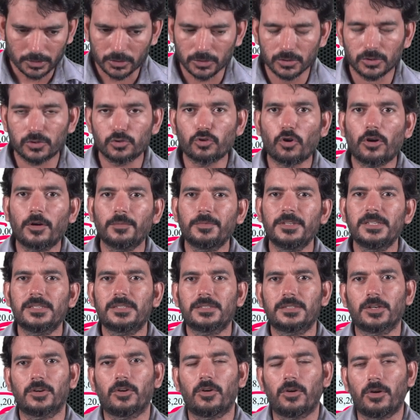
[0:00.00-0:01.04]
stop
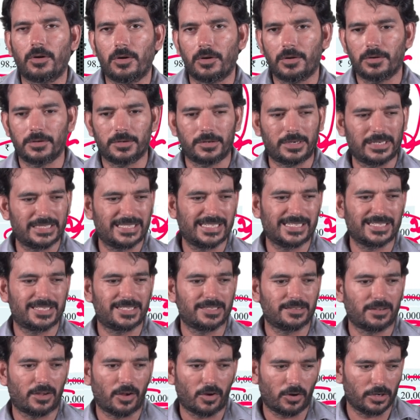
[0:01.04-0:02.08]
this
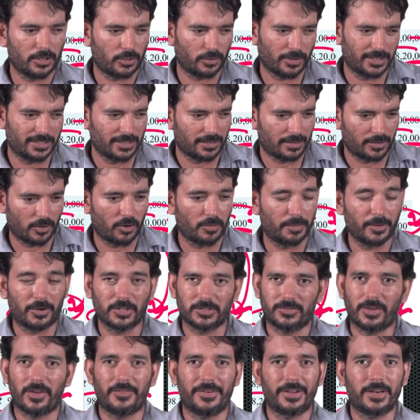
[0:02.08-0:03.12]
research altogether now,
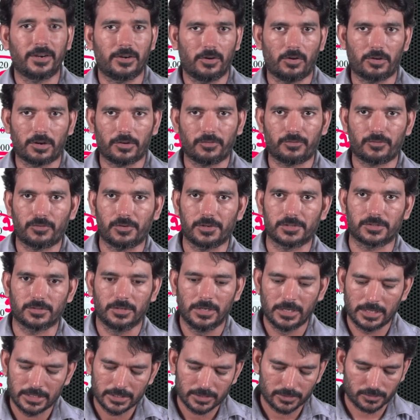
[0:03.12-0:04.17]
because we have incurred a lot of cost.
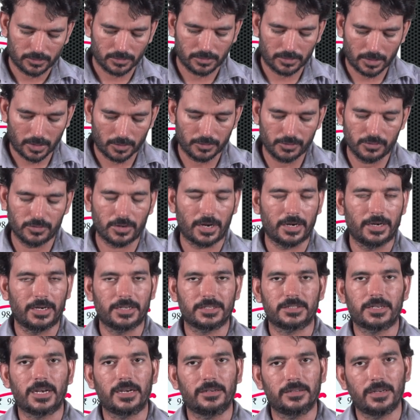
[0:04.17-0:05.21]
So now you
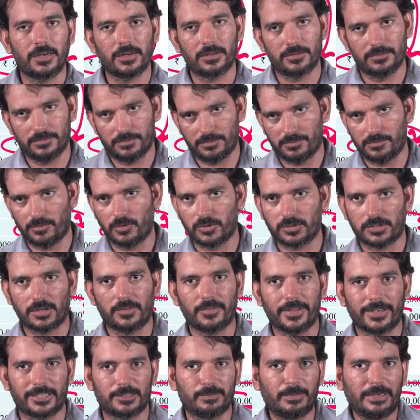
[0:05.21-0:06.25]
understand that most
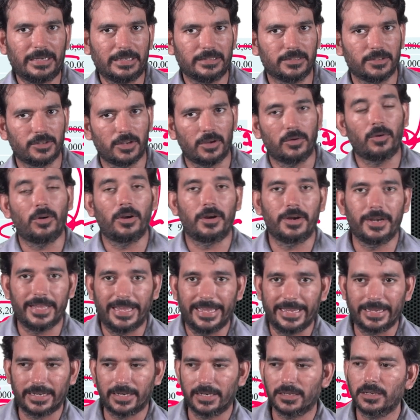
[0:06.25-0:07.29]
of the expenditure you have already
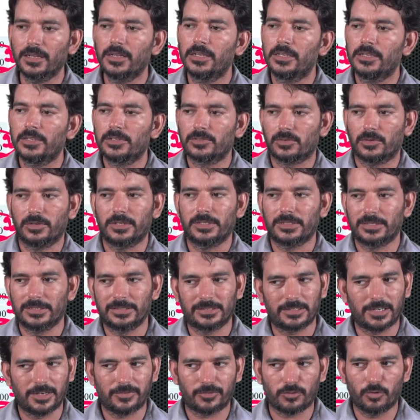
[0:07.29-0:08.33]
incurred. So
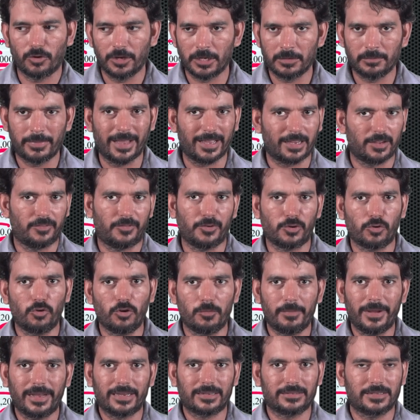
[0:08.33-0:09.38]
instead of going back, if you
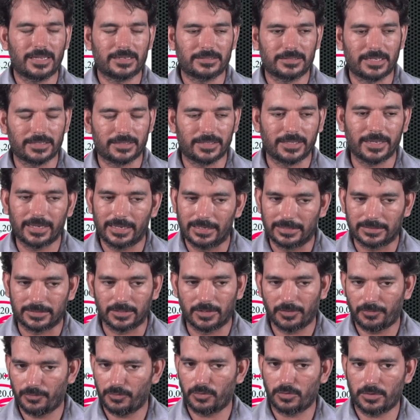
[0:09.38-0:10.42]
go back, there's nothing else.
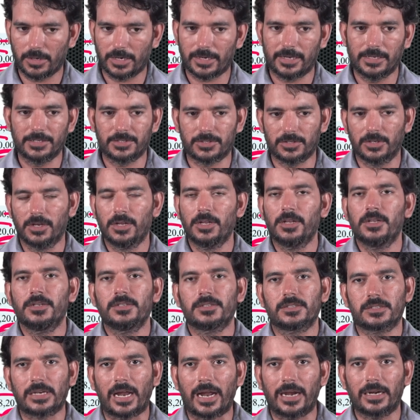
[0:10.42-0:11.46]
If you at least
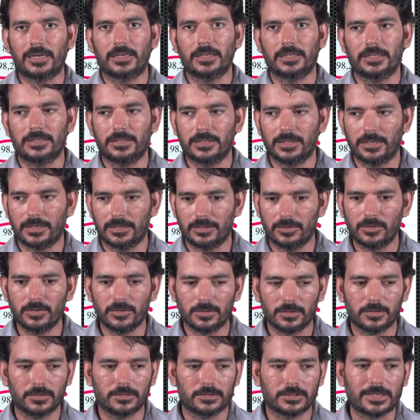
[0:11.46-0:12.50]
start and
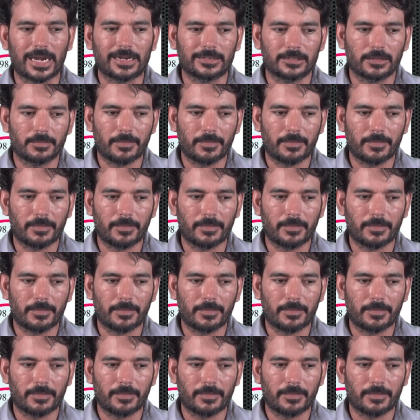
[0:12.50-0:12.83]
start the